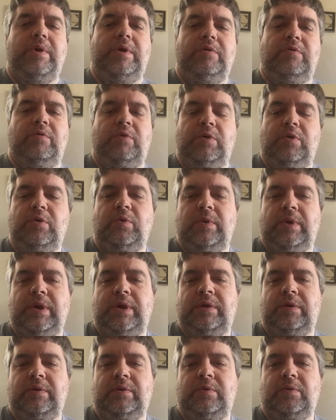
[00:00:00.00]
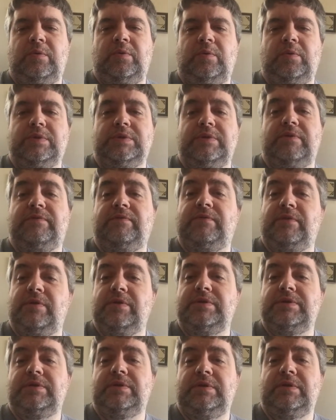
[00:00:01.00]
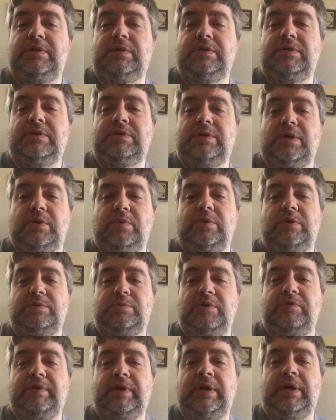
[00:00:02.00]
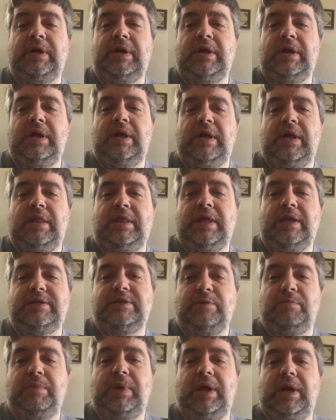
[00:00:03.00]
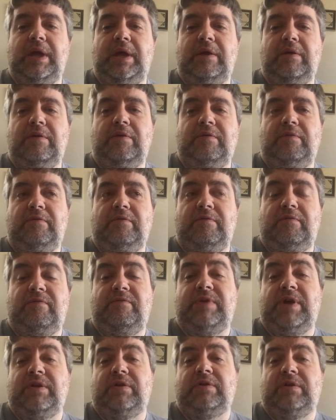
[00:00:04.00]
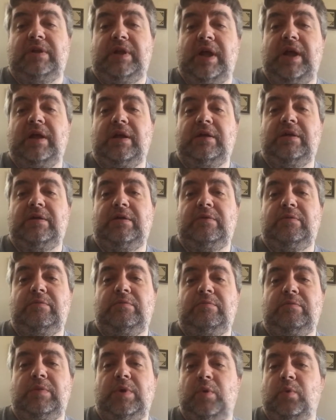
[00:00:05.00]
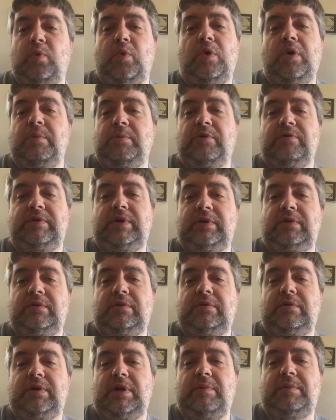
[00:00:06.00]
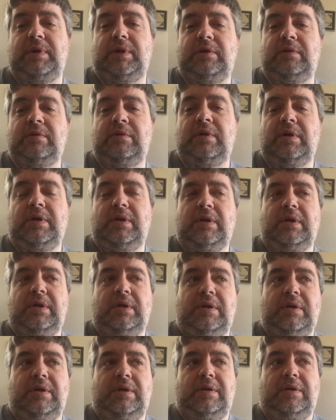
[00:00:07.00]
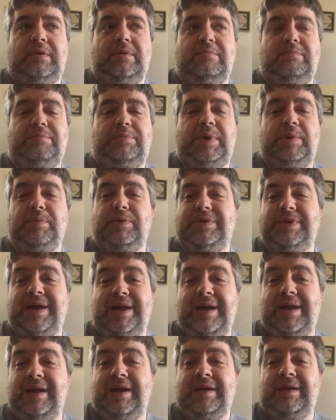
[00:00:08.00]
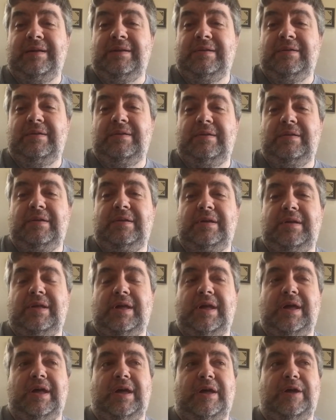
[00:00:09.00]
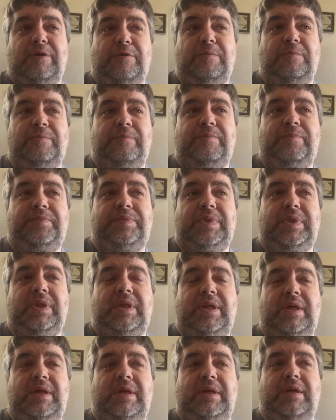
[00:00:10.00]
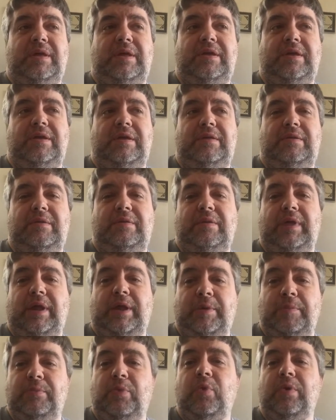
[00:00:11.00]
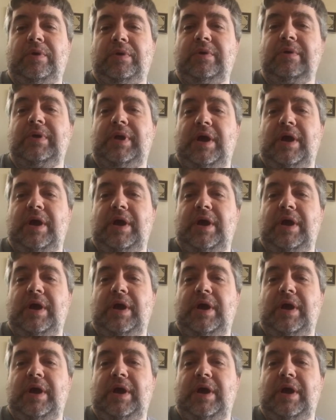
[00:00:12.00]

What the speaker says: Rogue One was the first Star Wars movie that to me felt like a war movie. I mean, people dying, um, like important